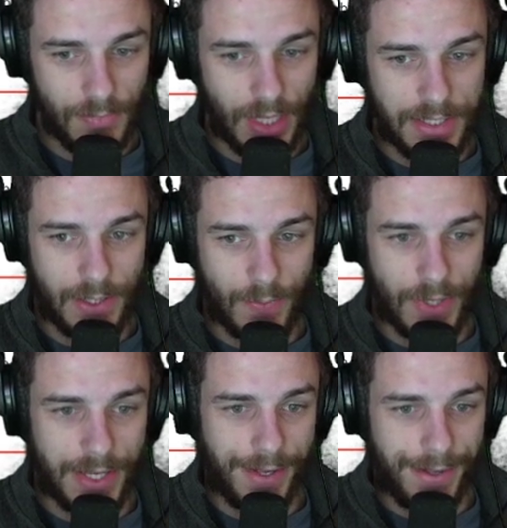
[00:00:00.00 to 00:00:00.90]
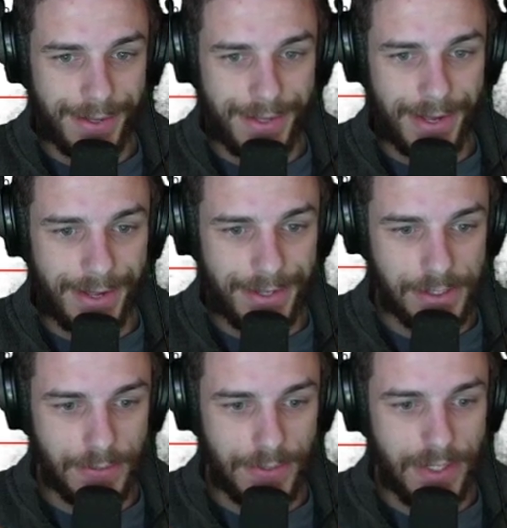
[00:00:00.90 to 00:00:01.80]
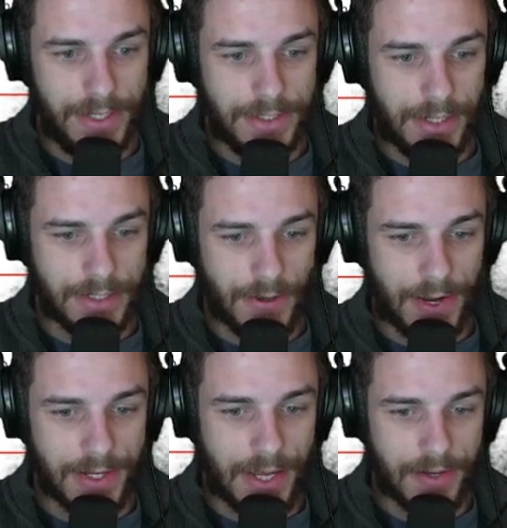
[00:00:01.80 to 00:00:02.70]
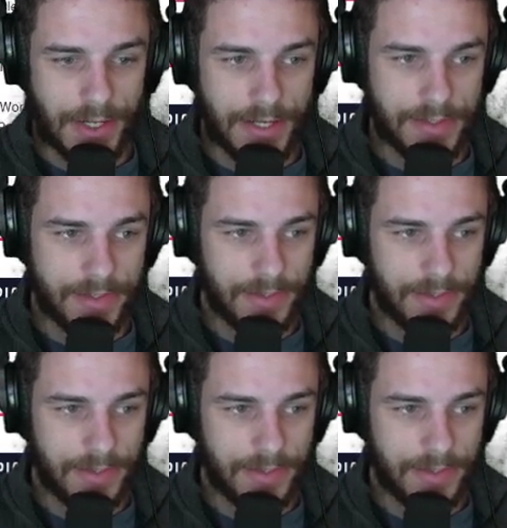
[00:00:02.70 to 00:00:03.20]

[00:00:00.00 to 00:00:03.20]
So, yeah. So China's cracking down, I guess.